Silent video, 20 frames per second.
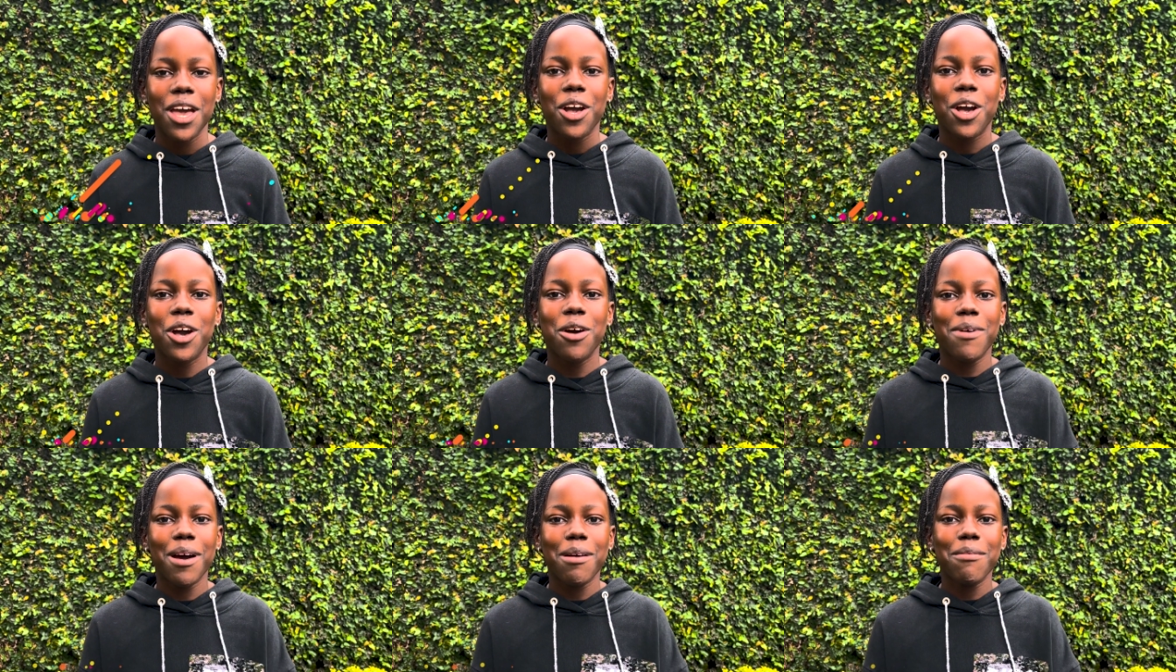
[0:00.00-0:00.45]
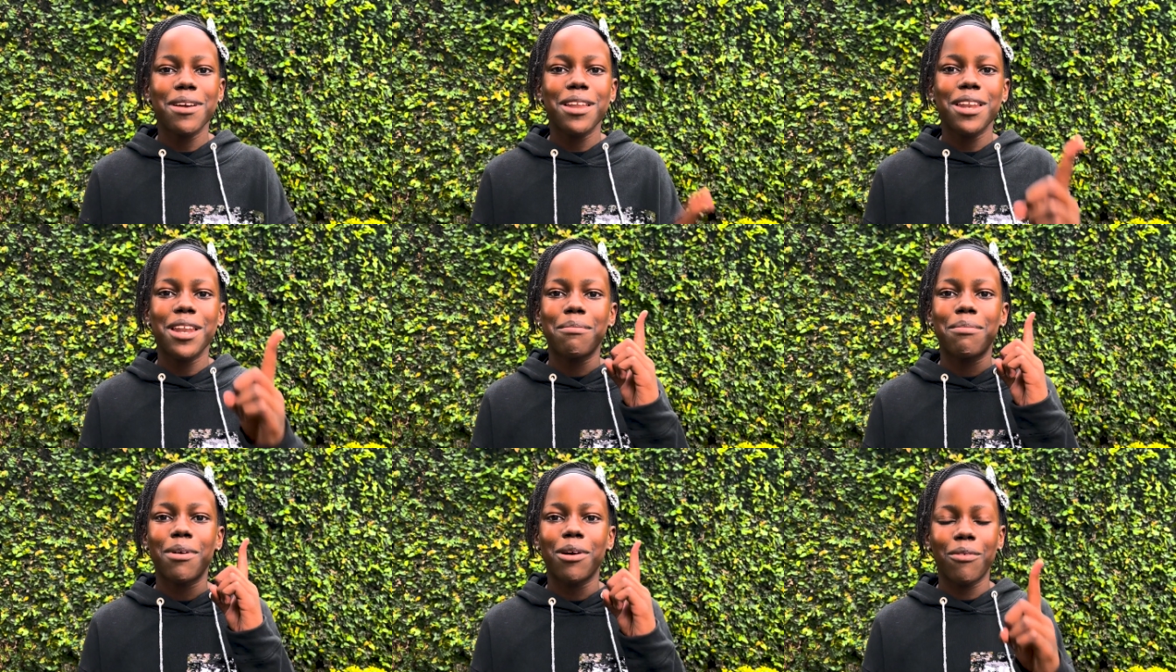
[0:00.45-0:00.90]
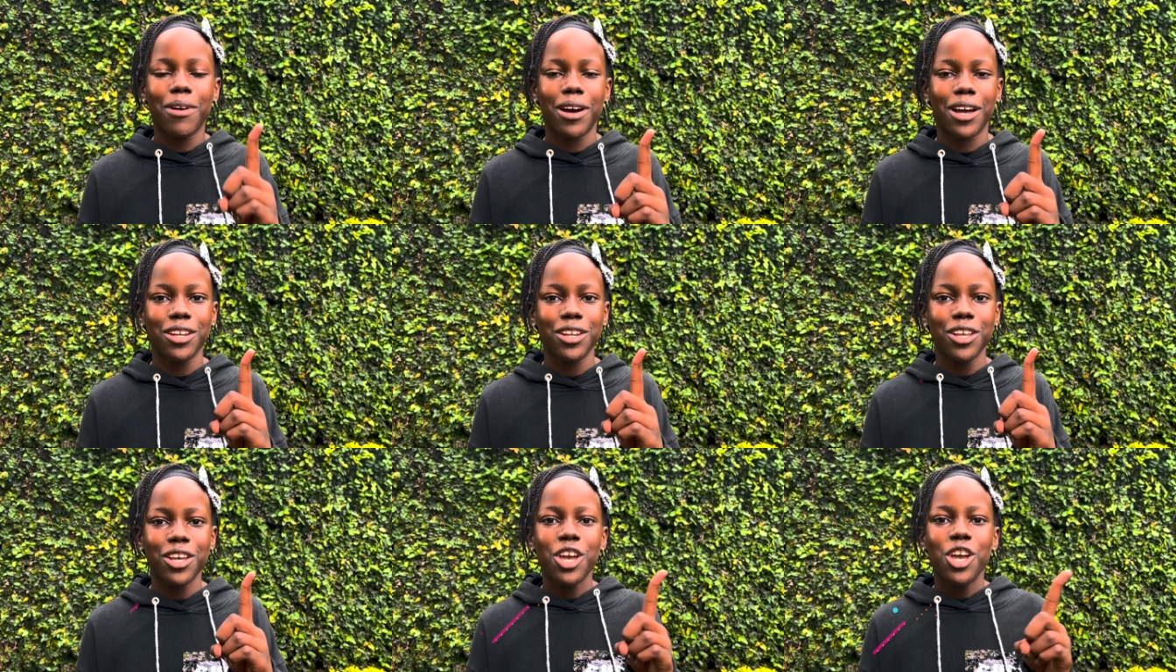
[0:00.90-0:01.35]
Commandment number
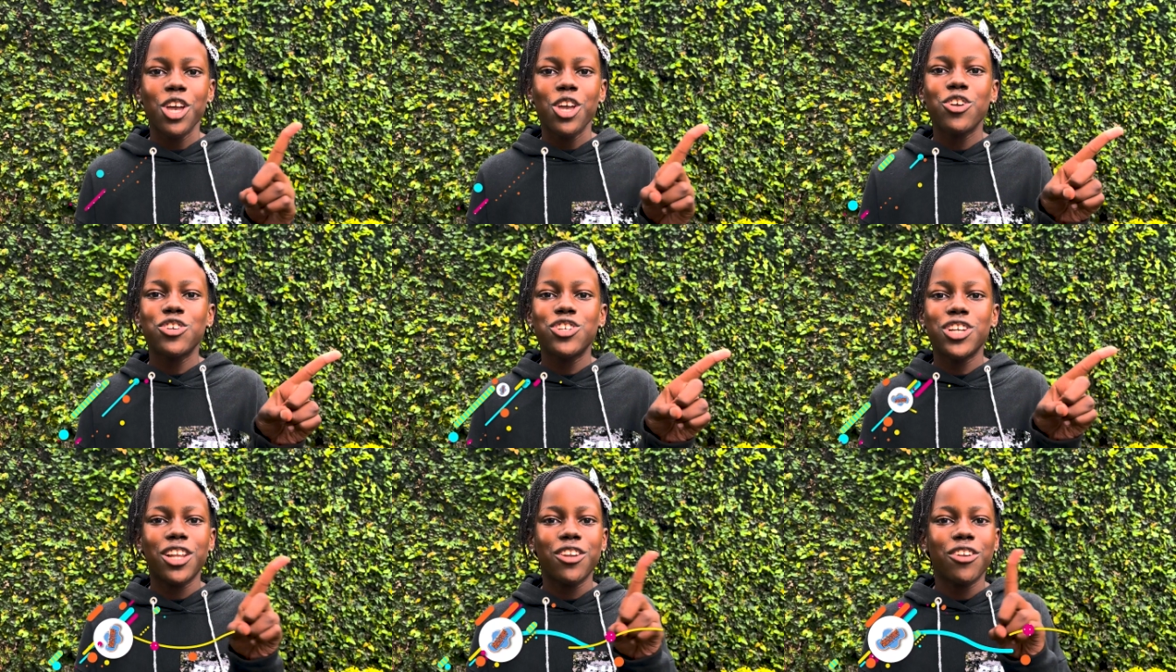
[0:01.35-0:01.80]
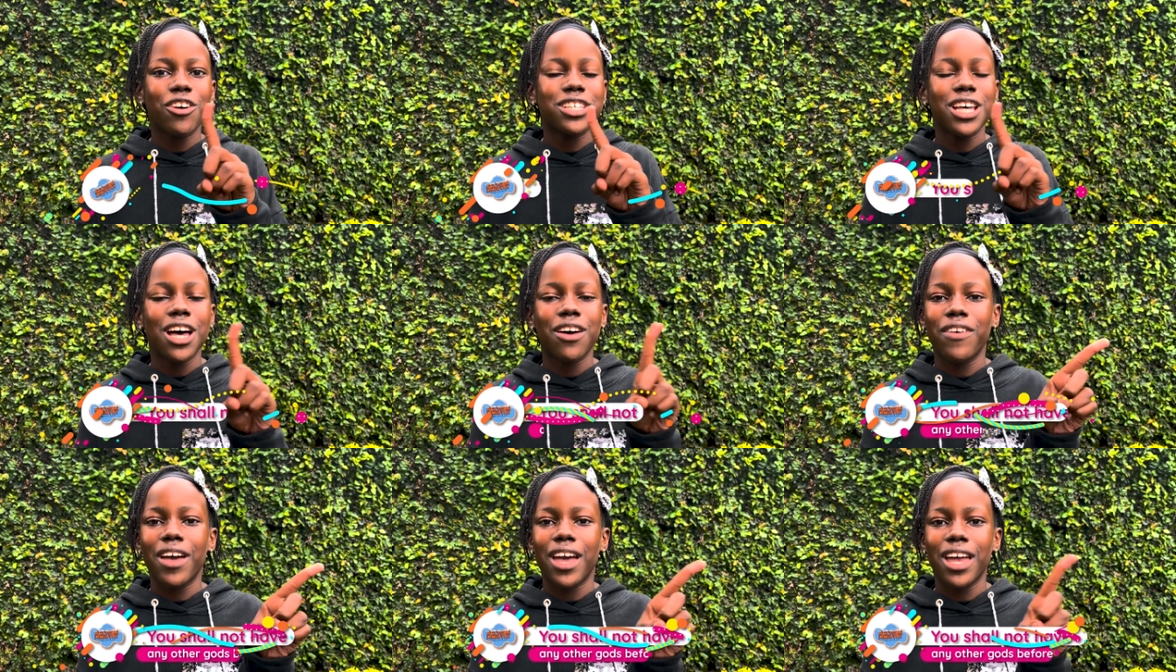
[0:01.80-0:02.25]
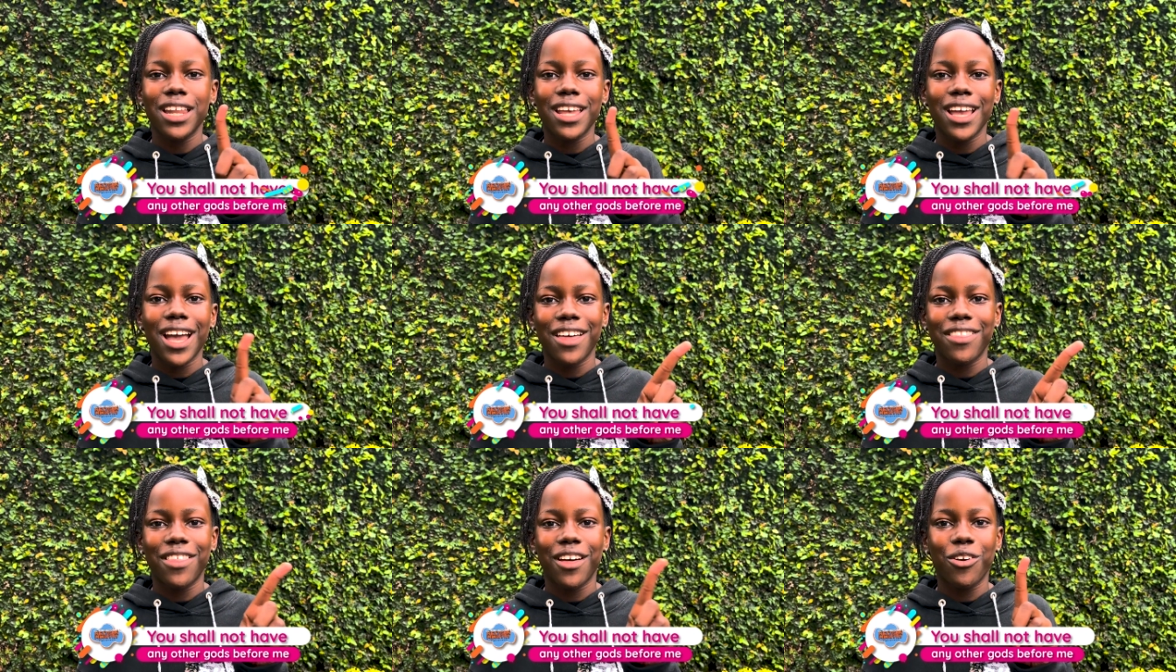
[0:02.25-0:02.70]
one you shall not have
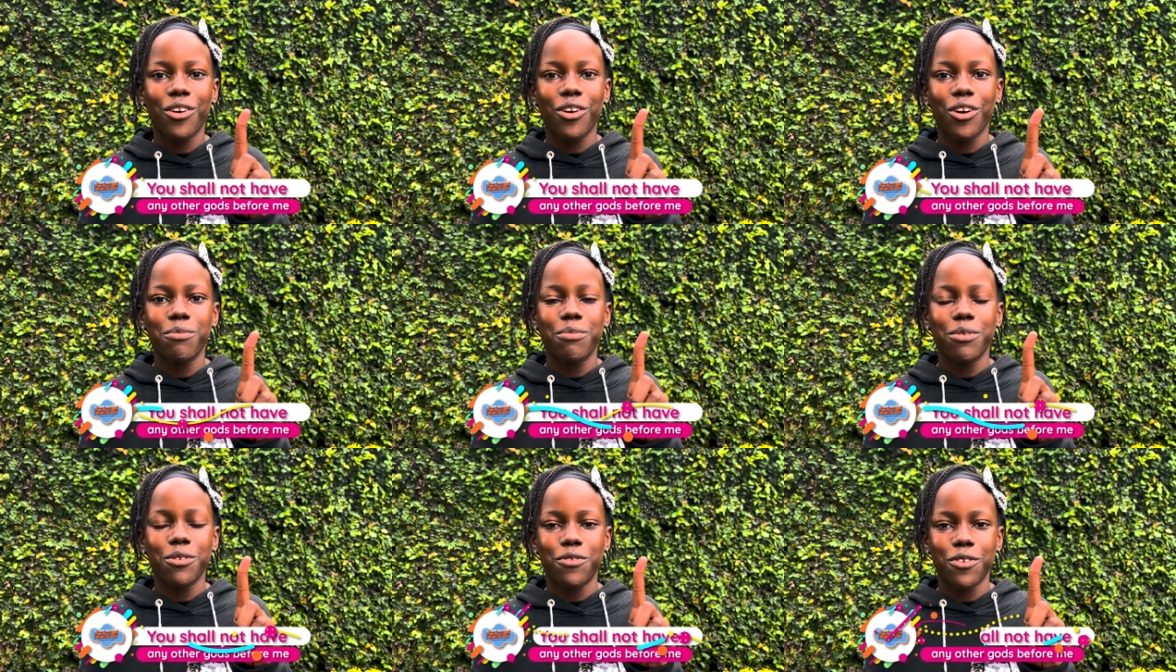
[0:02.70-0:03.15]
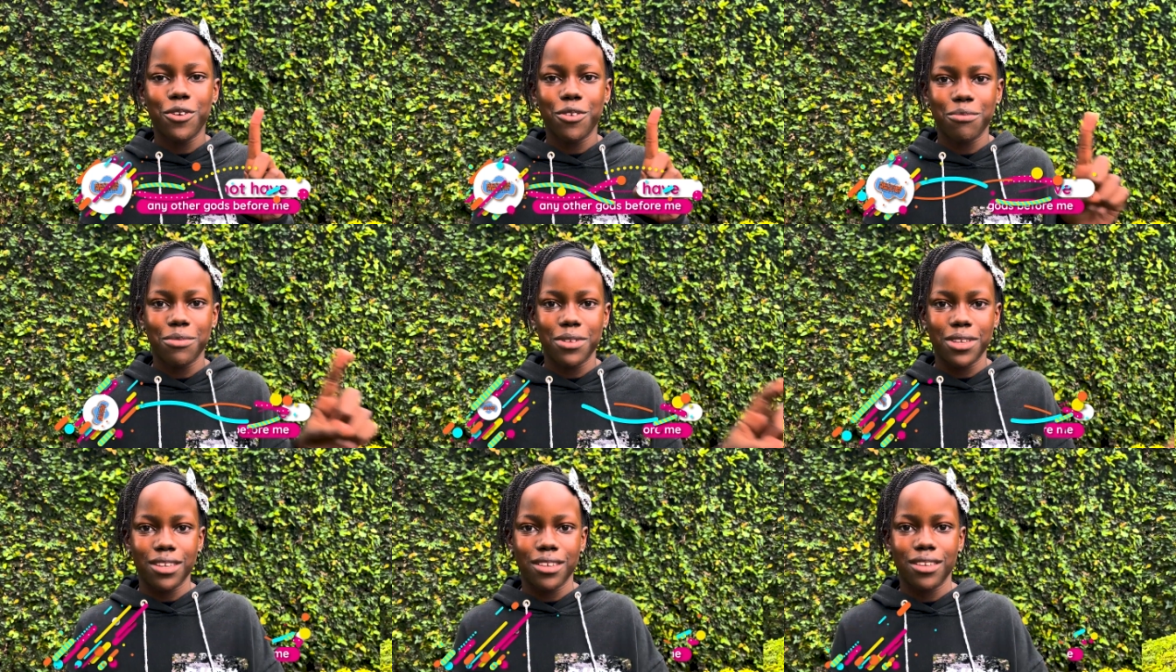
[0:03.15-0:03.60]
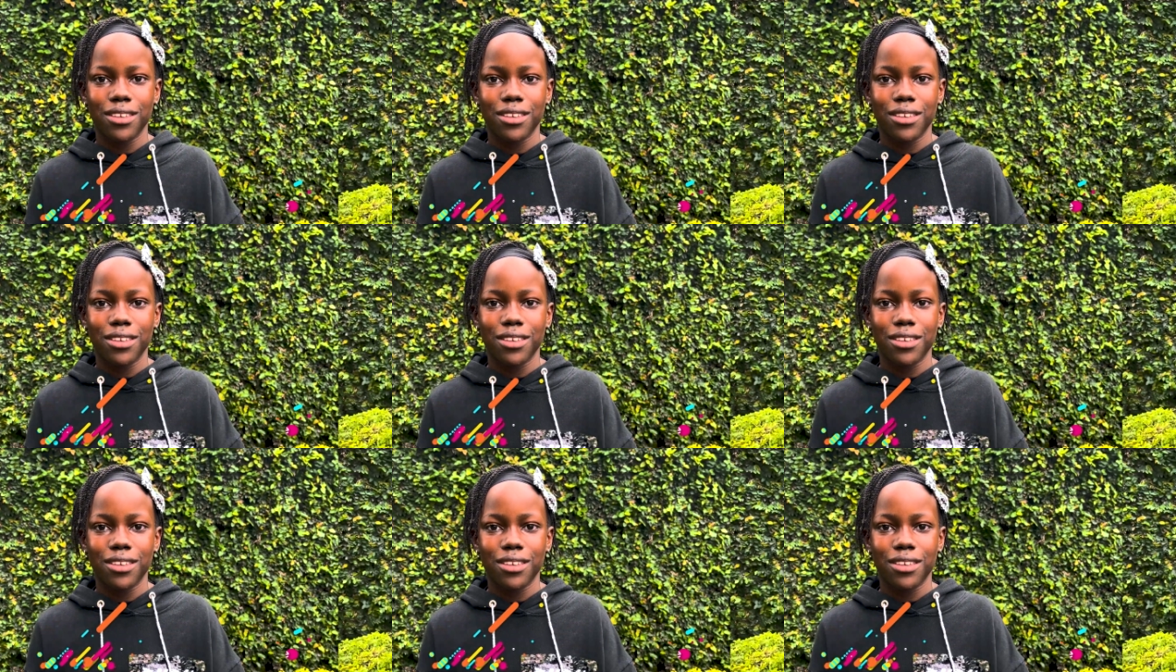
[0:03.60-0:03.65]
any other God before me.